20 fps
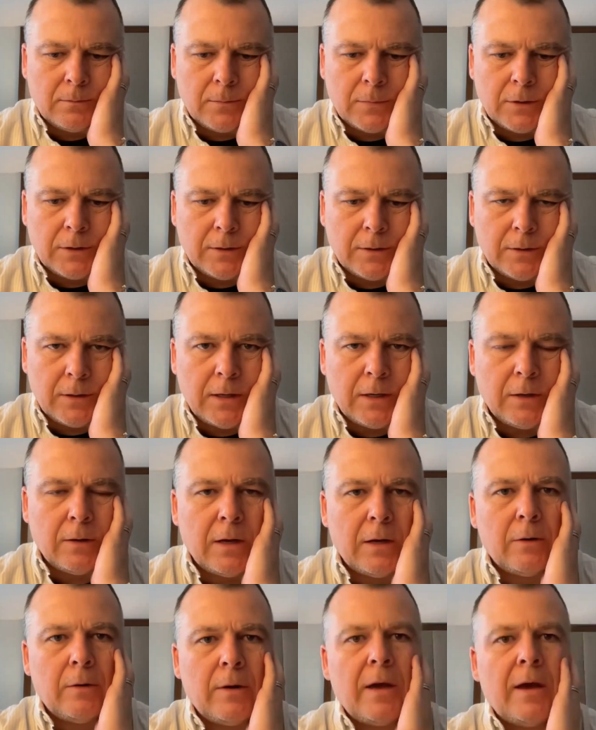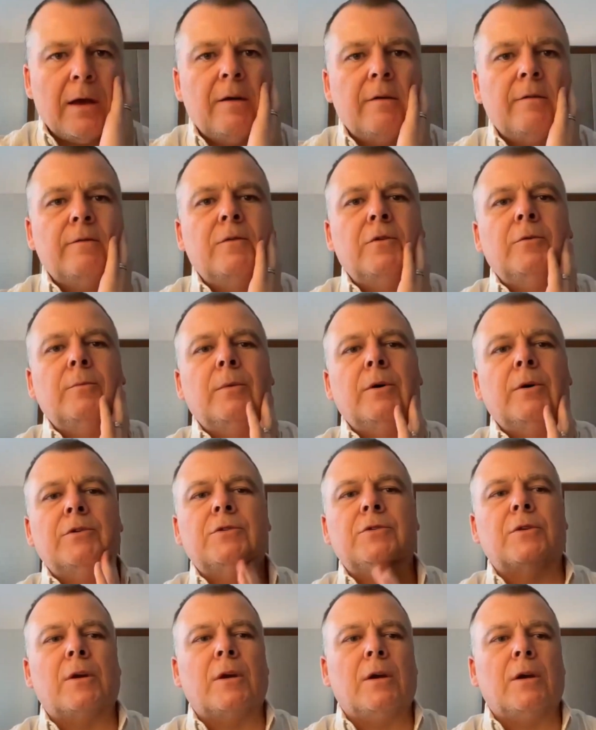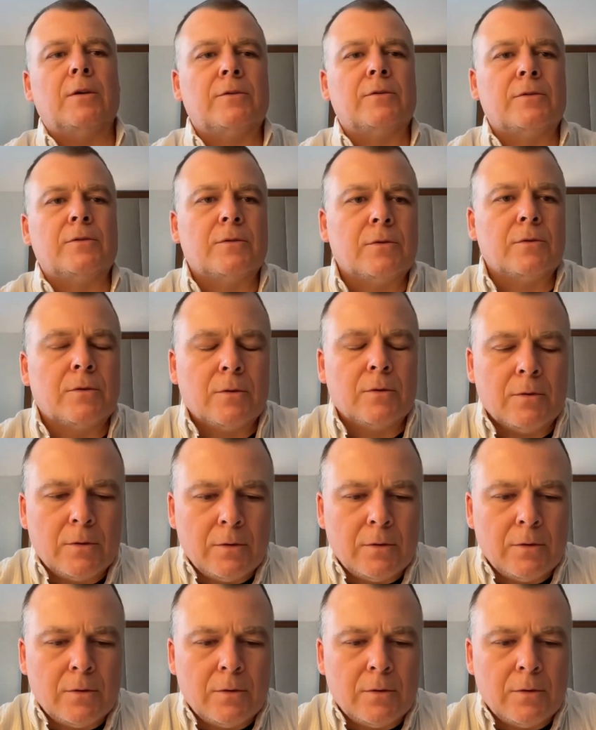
But I don't have too much else